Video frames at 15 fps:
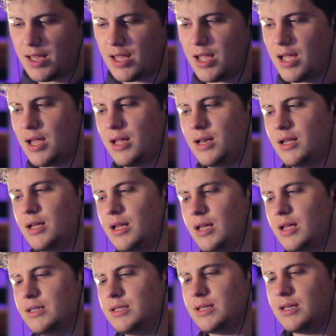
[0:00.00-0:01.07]
And
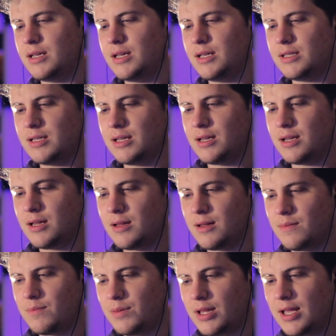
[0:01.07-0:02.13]
it's
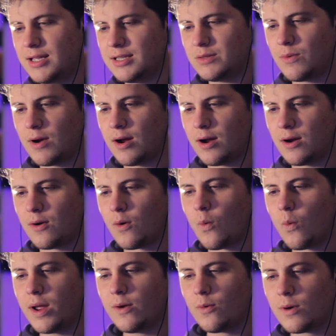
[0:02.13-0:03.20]
a place where
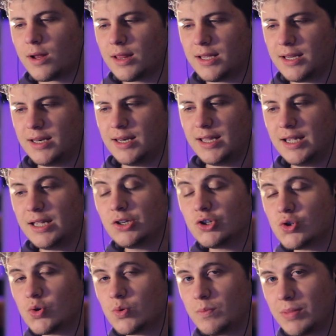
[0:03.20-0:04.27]
we really
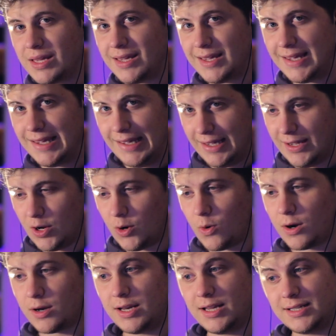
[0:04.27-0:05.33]
need to be
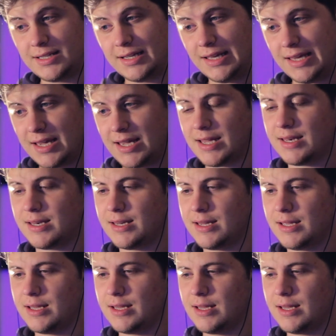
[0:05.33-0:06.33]
or need to get,